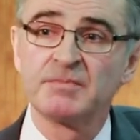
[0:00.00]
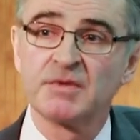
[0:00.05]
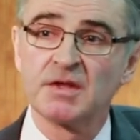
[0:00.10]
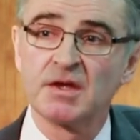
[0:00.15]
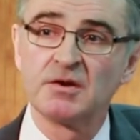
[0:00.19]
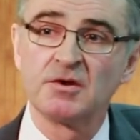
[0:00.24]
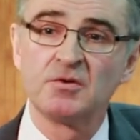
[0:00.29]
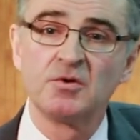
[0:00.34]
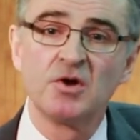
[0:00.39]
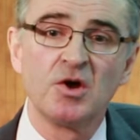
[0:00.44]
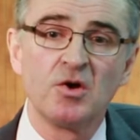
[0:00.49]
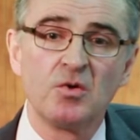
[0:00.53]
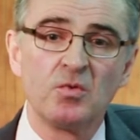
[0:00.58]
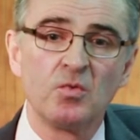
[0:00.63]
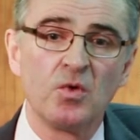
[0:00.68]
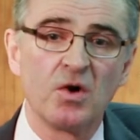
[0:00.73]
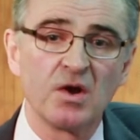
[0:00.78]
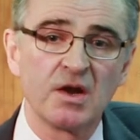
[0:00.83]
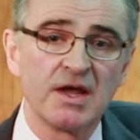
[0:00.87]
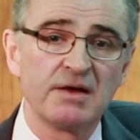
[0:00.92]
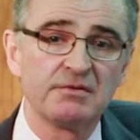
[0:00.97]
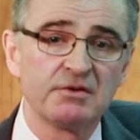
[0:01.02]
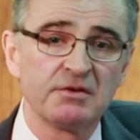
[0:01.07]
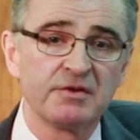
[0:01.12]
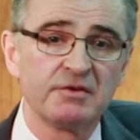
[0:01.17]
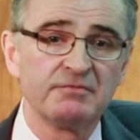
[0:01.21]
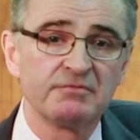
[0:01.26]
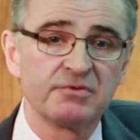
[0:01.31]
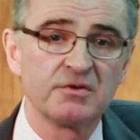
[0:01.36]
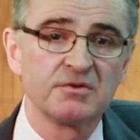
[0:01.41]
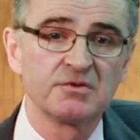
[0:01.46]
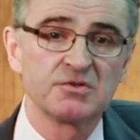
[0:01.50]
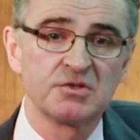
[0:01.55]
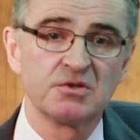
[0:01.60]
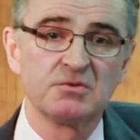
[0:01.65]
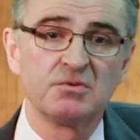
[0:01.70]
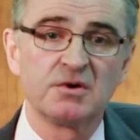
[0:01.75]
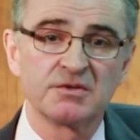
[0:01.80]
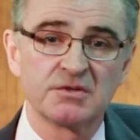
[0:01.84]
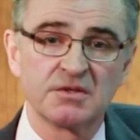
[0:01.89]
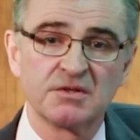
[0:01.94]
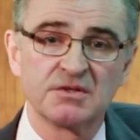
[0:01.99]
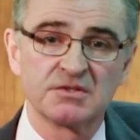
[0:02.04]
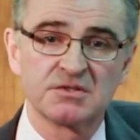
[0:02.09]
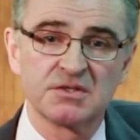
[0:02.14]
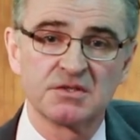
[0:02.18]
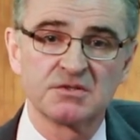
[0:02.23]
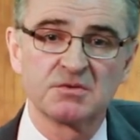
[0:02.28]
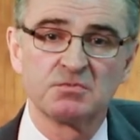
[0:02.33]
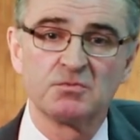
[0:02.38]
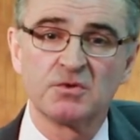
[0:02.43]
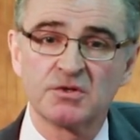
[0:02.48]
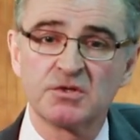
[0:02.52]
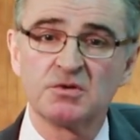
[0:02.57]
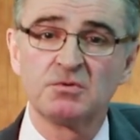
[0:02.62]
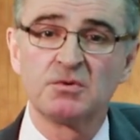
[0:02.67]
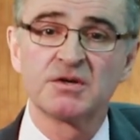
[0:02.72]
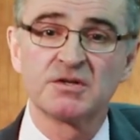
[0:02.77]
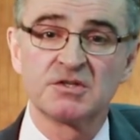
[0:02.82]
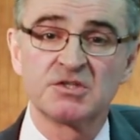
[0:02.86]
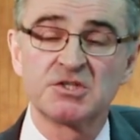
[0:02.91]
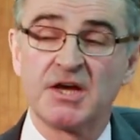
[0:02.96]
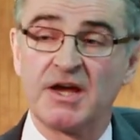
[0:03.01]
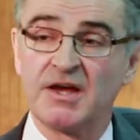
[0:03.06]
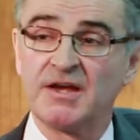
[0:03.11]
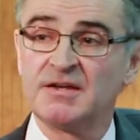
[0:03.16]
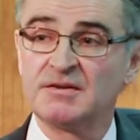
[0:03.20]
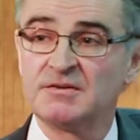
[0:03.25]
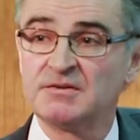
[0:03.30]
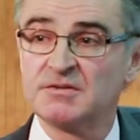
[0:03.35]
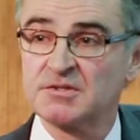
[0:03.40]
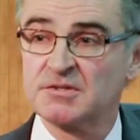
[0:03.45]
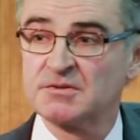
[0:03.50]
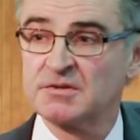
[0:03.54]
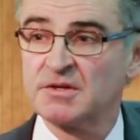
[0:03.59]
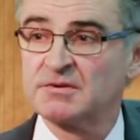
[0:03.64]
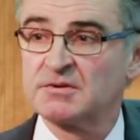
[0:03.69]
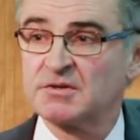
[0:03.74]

you know, what level of influence do you want in the system? What do you want to change?